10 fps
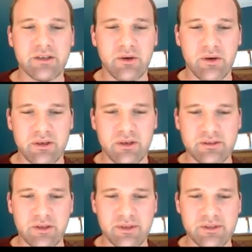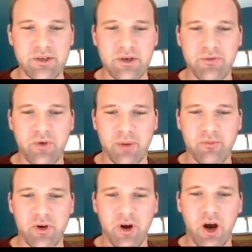so it's uniform
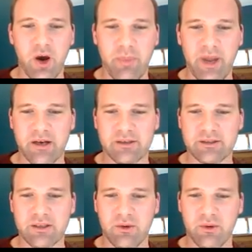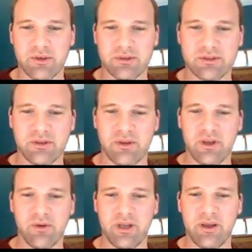for all pairs. So the
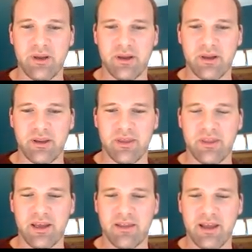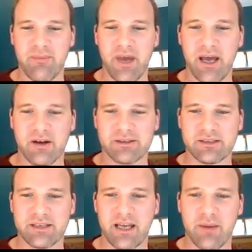only thing that matters
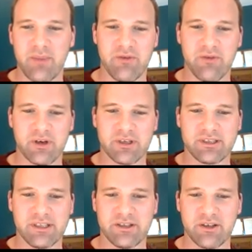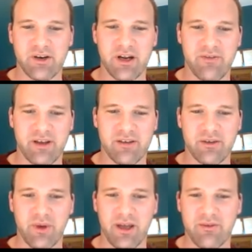is how many vertices your graph has.
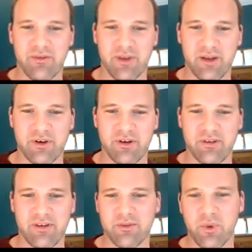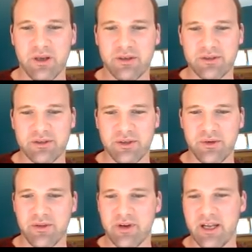So we'll have like vertices 1,
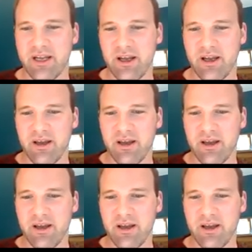2, 3,